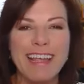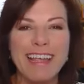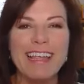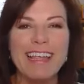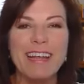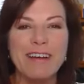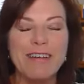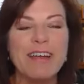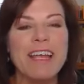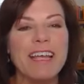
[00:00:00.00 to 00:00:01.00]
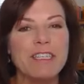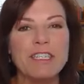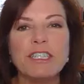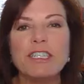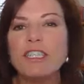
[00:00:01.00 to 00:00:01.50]
you know,
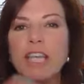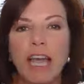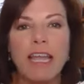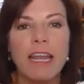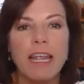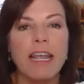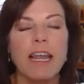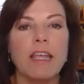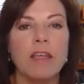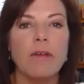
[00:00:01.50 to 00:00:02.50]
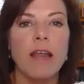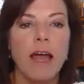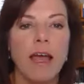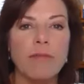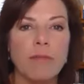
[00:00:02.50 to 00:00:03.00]
just checking in like you and
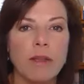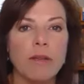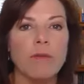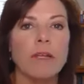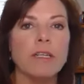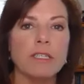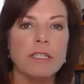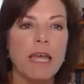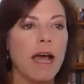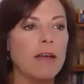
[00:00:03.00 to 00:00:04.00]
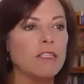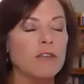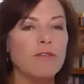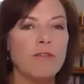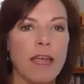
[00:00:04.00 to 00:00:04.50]
I have been doing, just how's
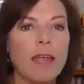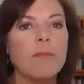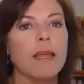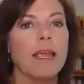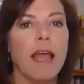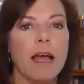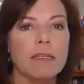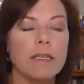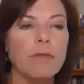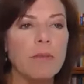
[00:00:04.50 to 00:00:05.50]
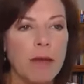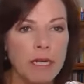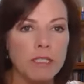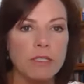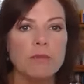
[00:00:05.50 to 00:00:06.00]
your family, how's
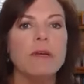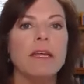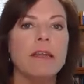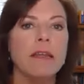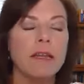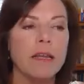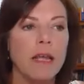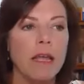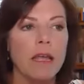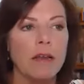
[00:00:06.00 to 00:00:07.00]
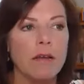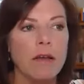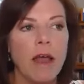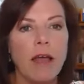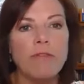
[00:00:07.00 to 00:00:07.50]
everybody doing, and
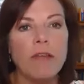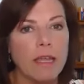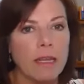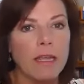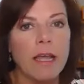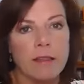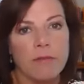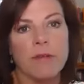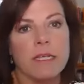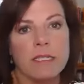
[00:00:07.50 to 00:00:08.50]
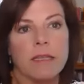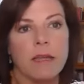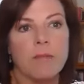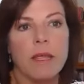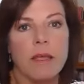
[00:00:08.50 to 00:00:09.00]
not for any other reason
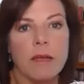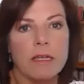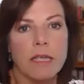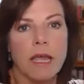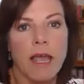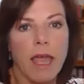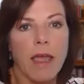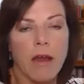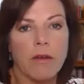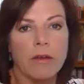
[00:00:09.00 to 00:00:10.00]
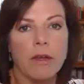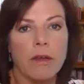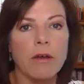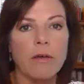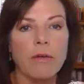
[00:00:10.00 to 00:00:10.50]
than because I care, you
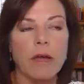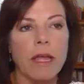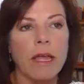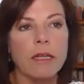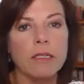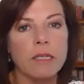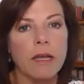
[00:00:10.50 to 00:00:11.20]
know. And